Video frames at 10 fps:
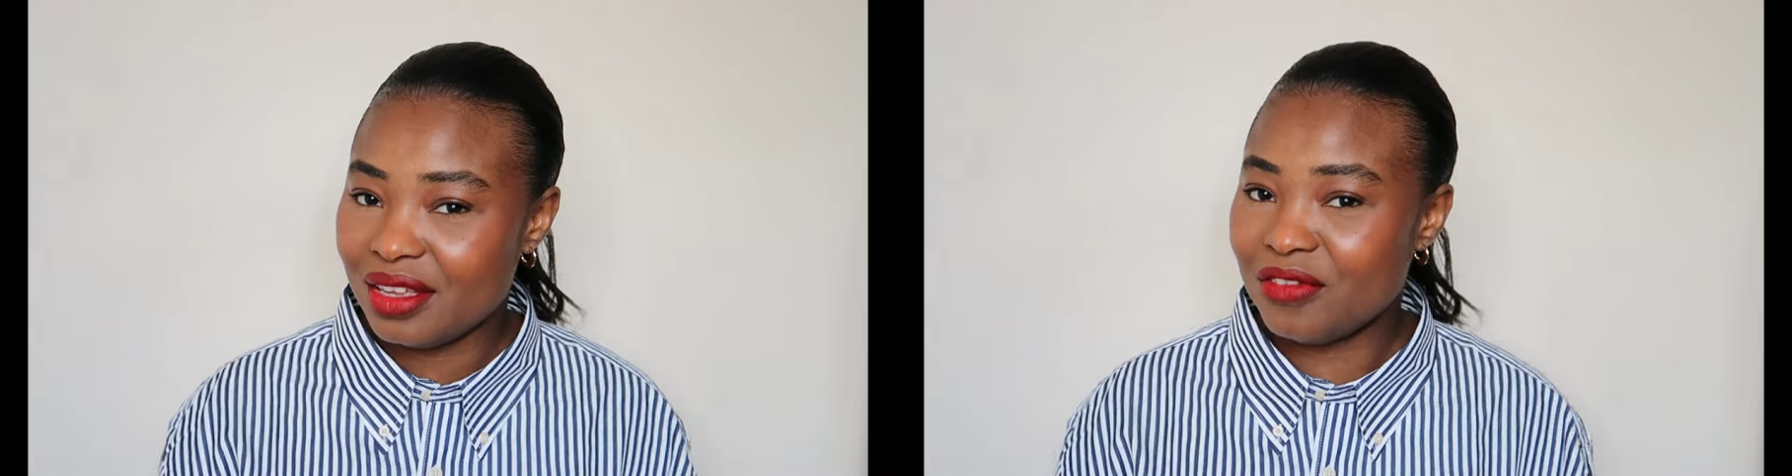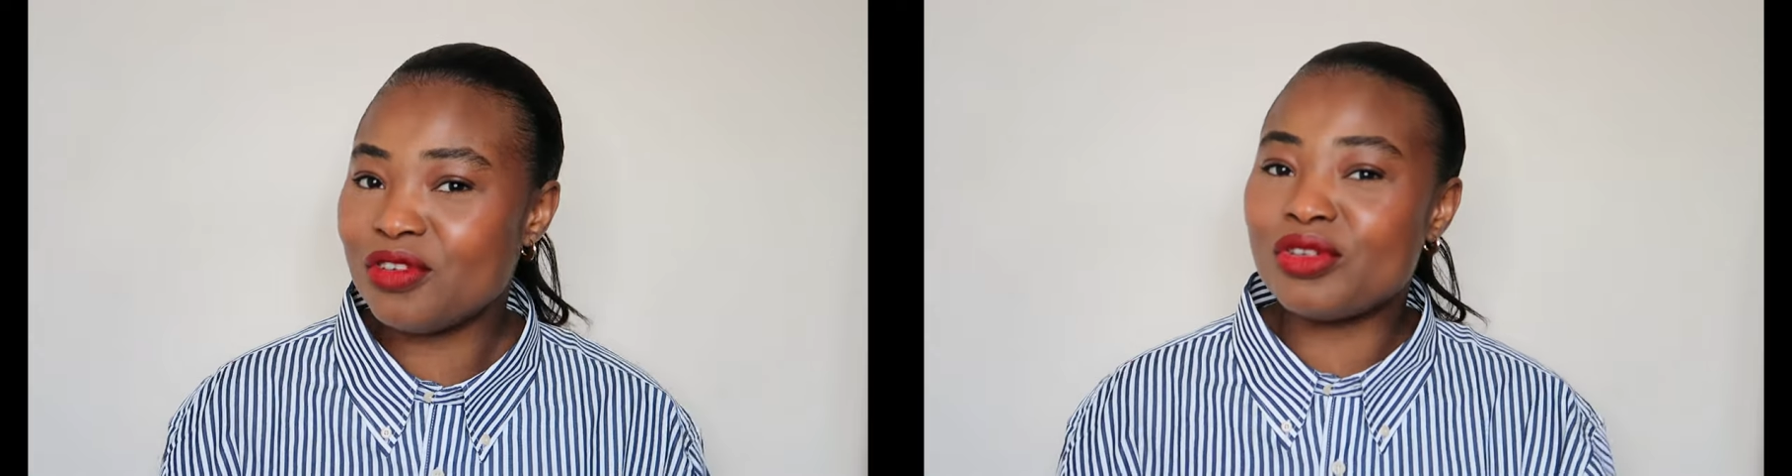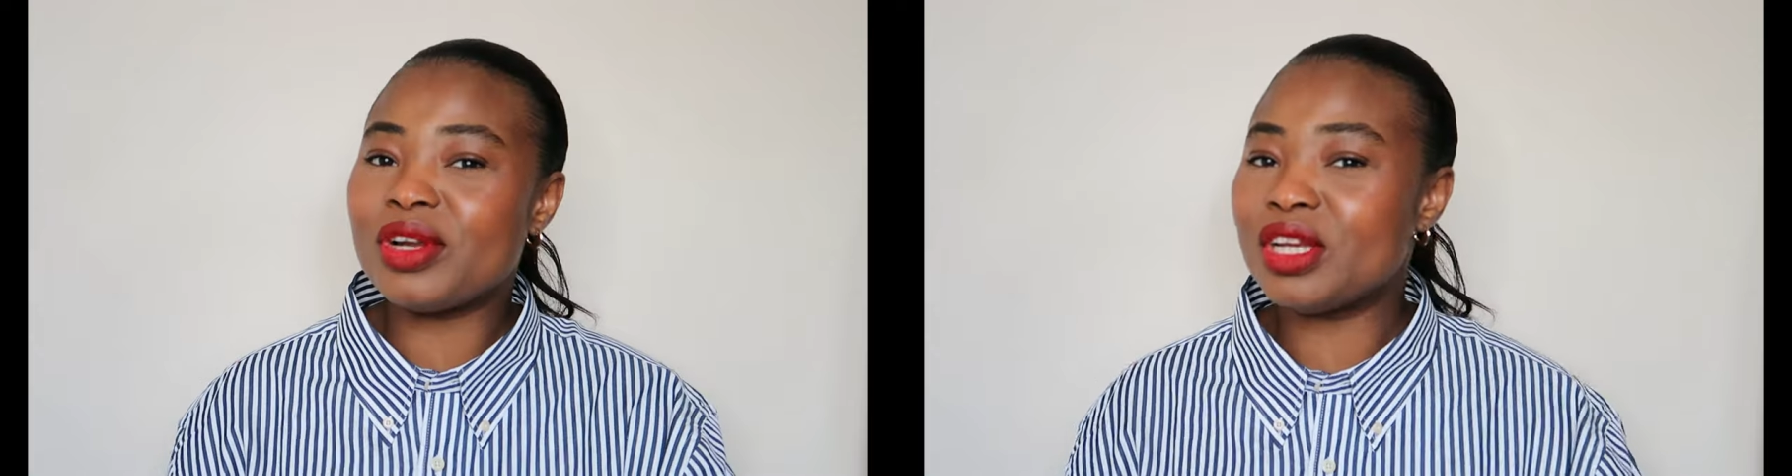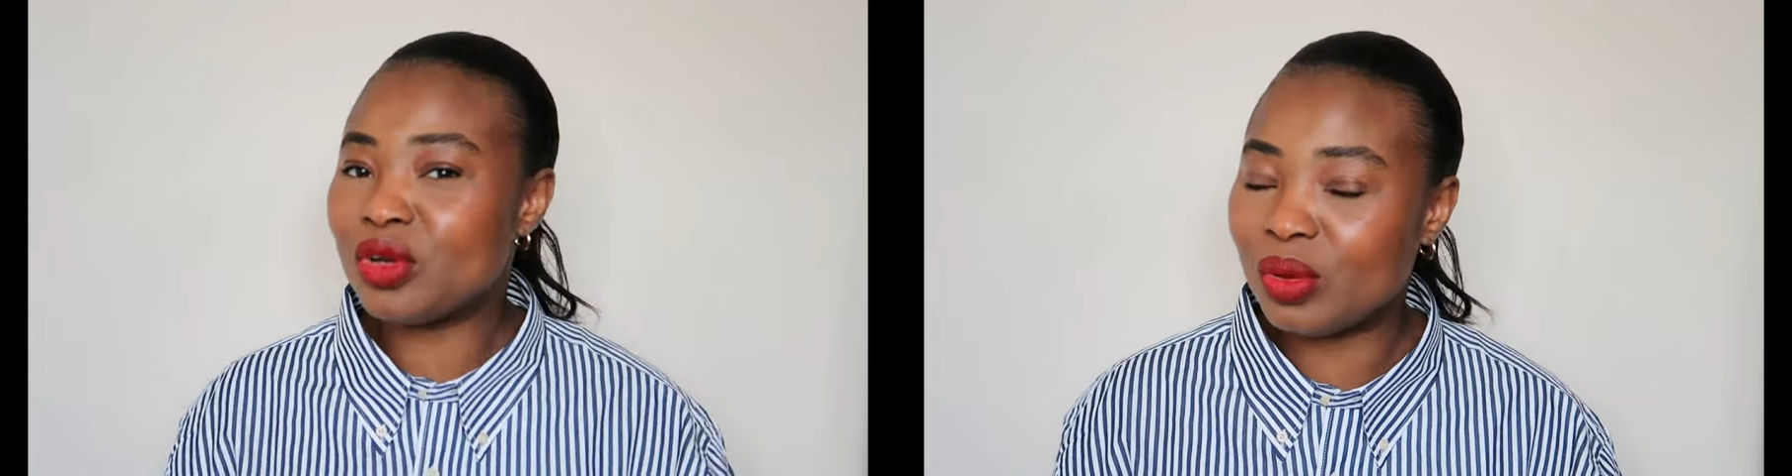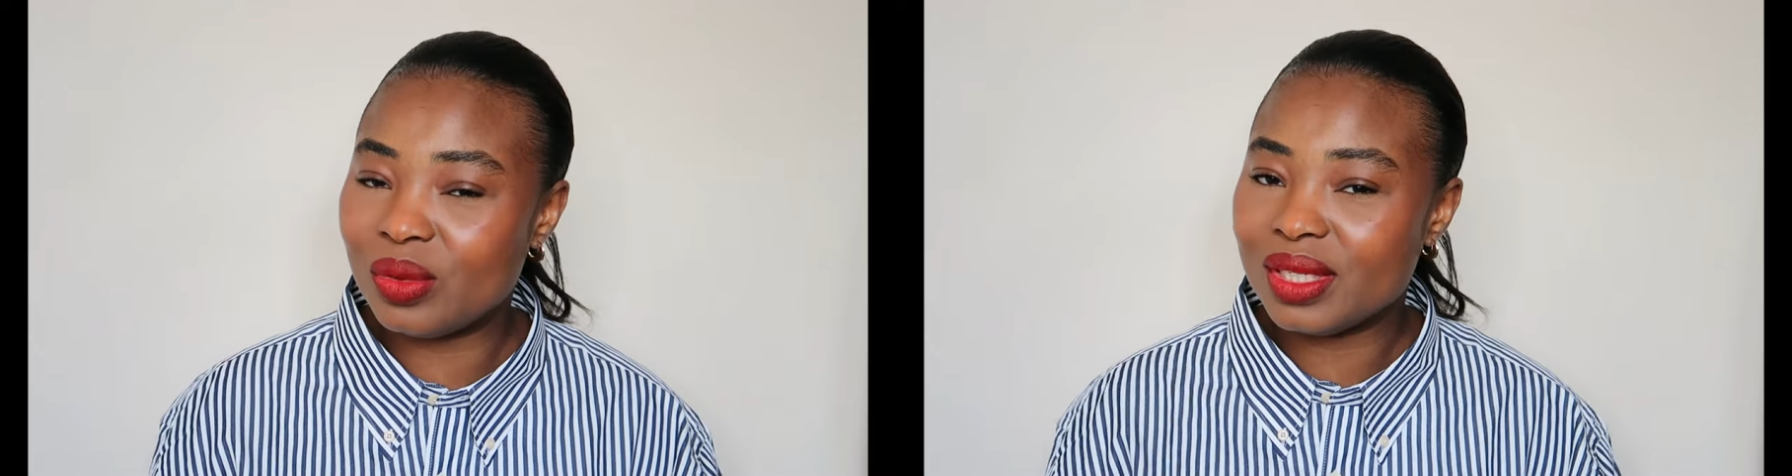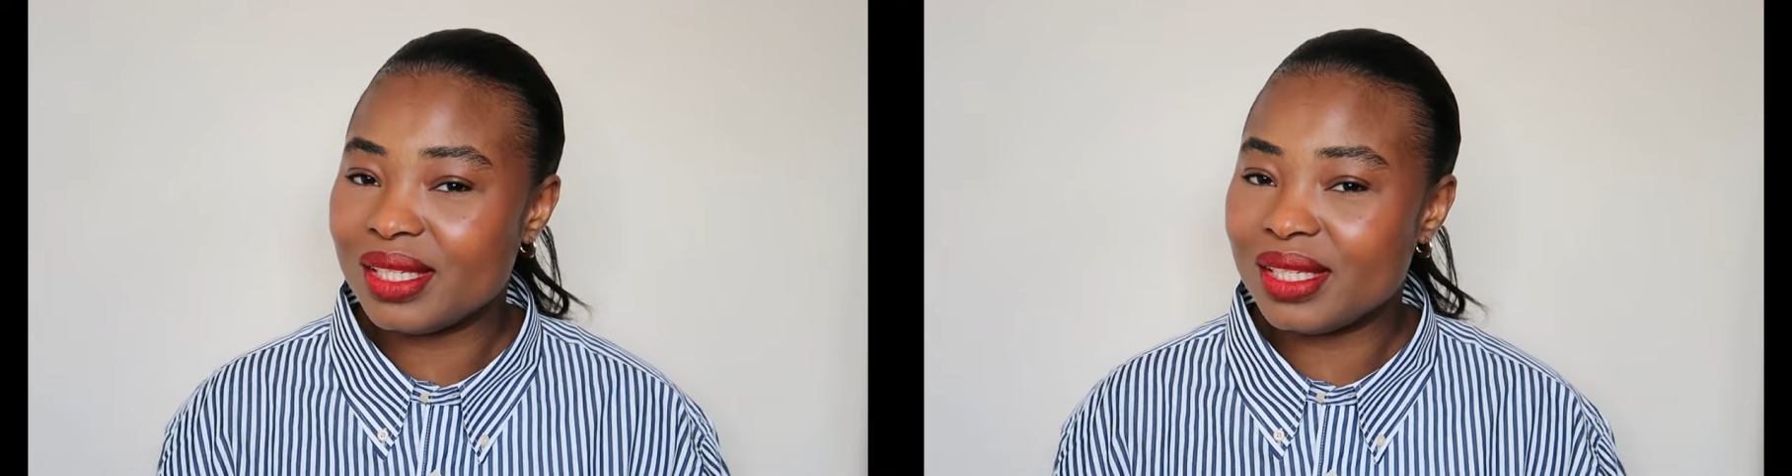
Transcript: if you already know